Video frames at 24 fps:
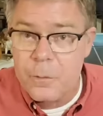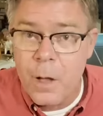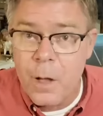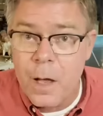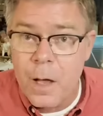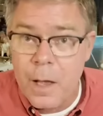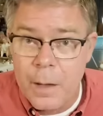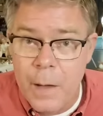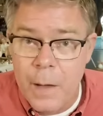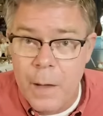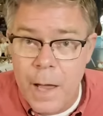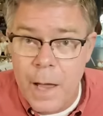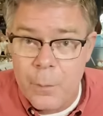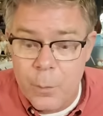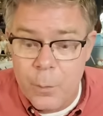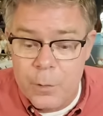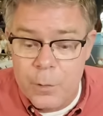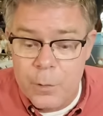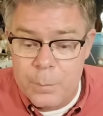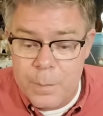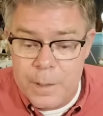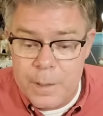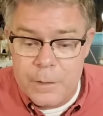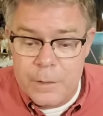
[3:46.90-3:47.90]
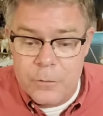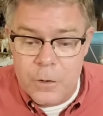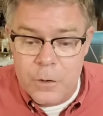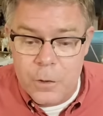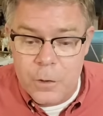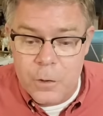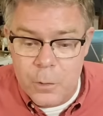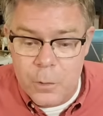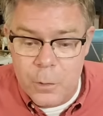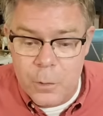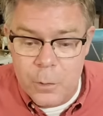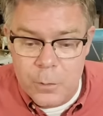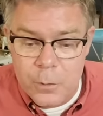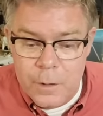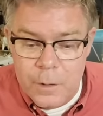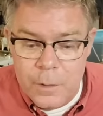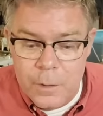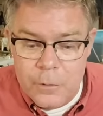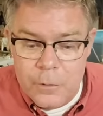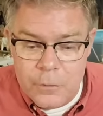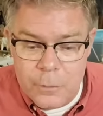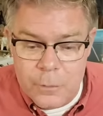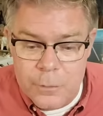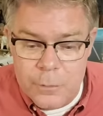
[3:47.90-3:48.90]
I, would be too.
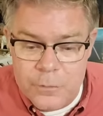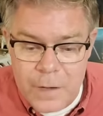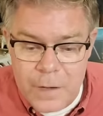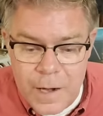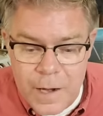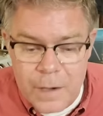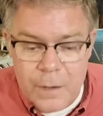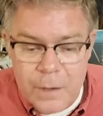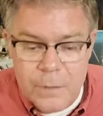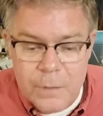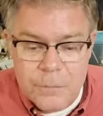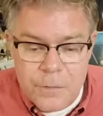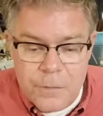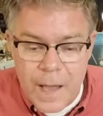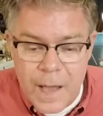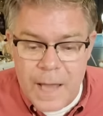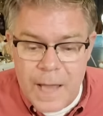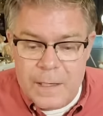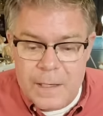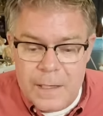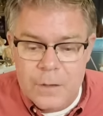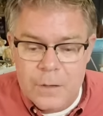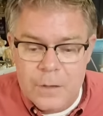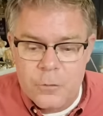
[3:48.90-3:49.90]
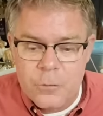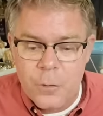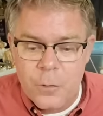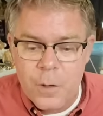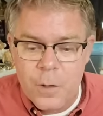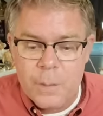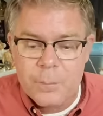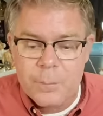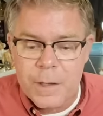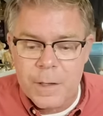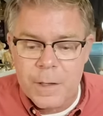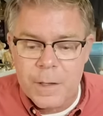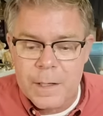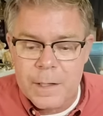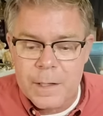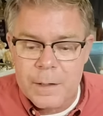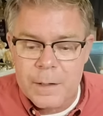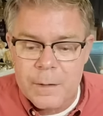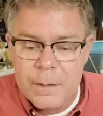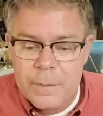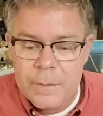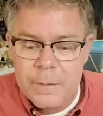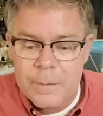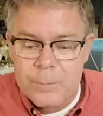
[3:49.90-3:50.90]
She was terrified and
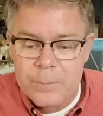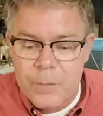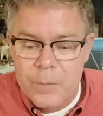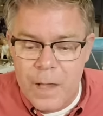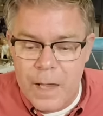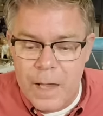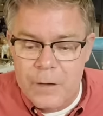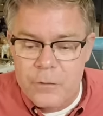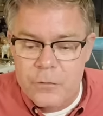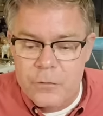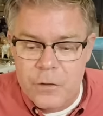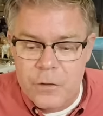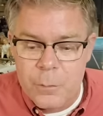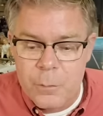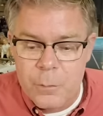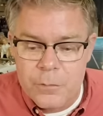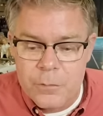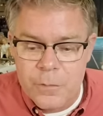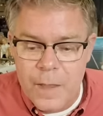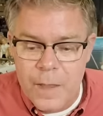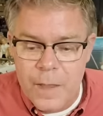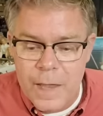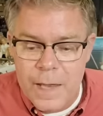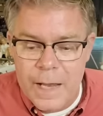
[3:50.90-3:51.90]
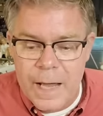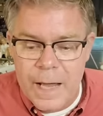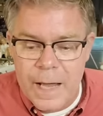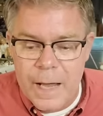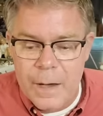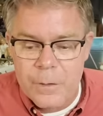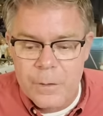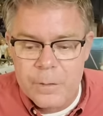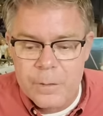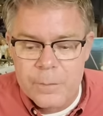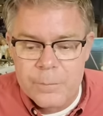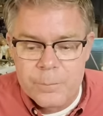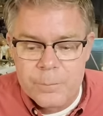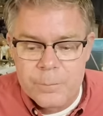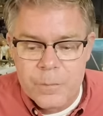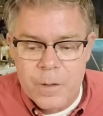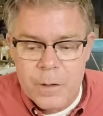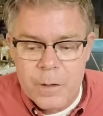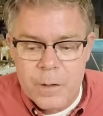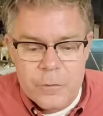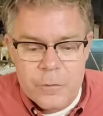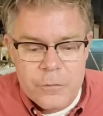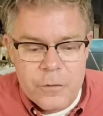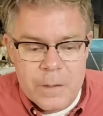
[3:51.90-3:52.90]
trembling as she was let out.
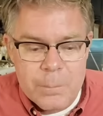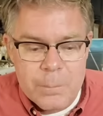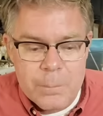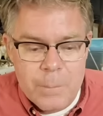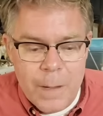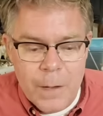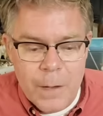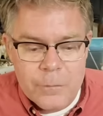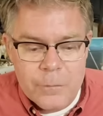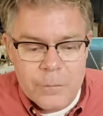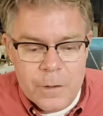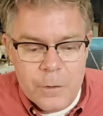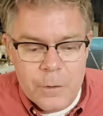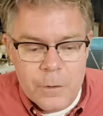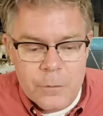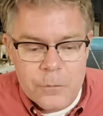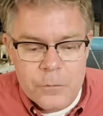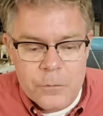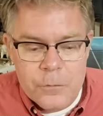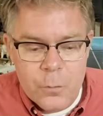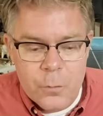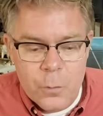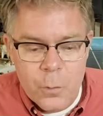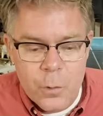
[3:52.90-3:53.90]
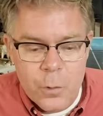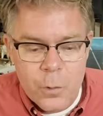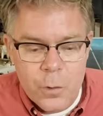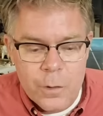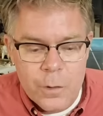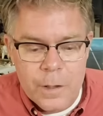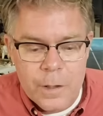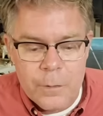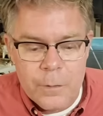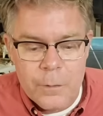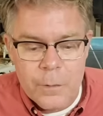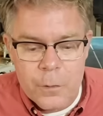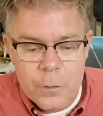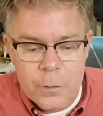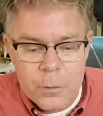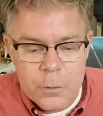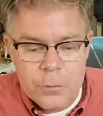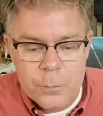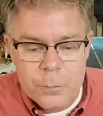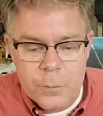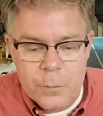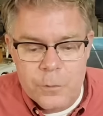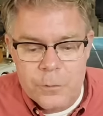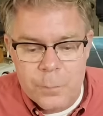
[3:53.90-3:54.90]
She mounted a stool and the
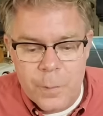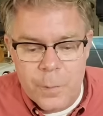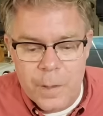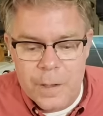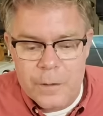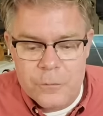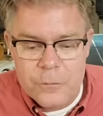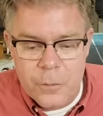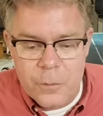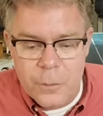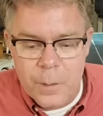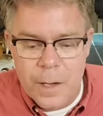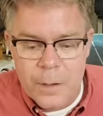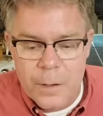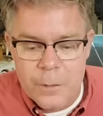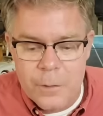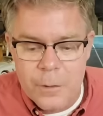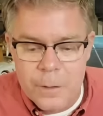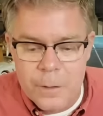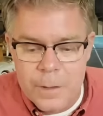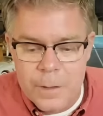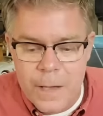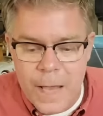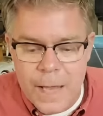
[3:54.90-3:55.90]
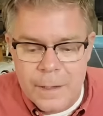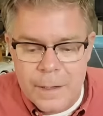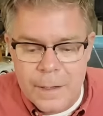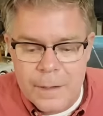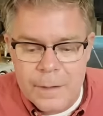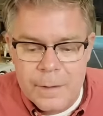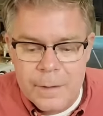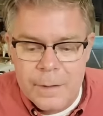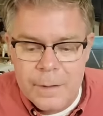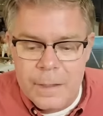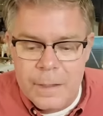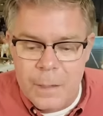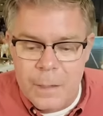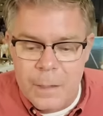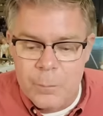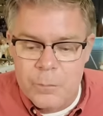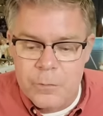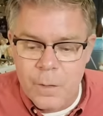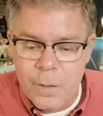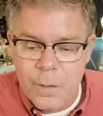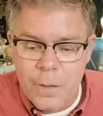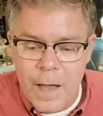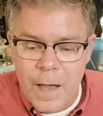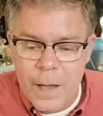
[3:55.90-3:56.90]
noose was placed around her neck and was
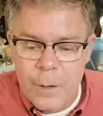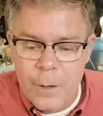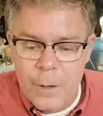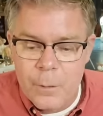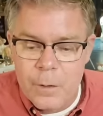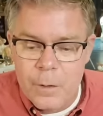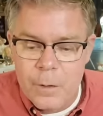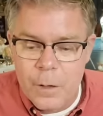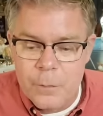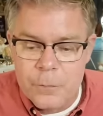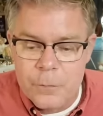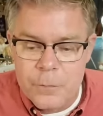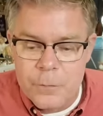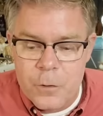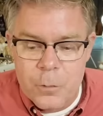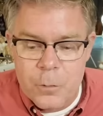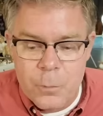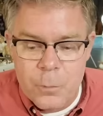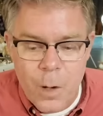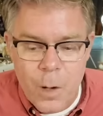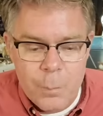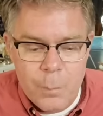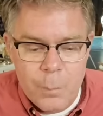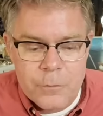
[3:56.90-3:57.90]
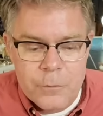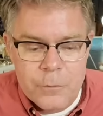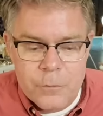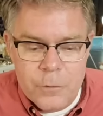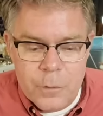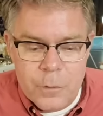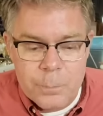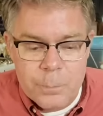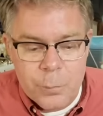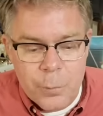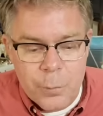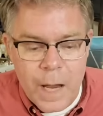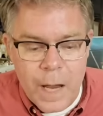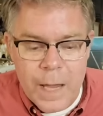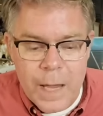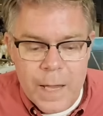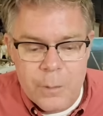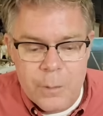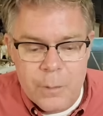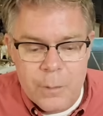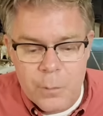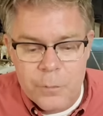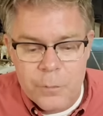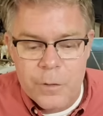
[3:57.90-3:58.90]
allowed a few moments to
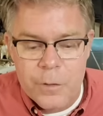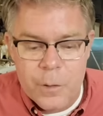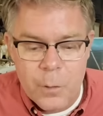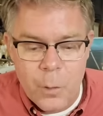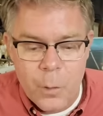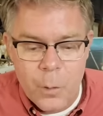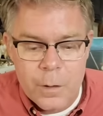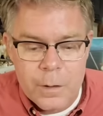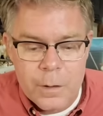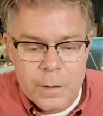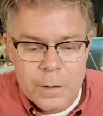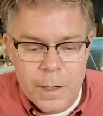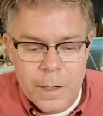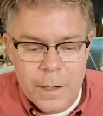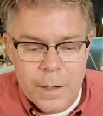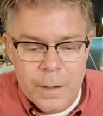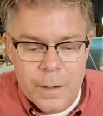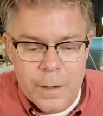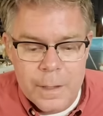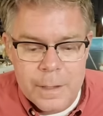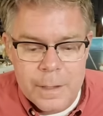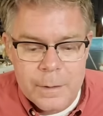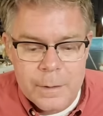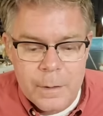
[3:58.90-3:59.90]
pray with the ordinary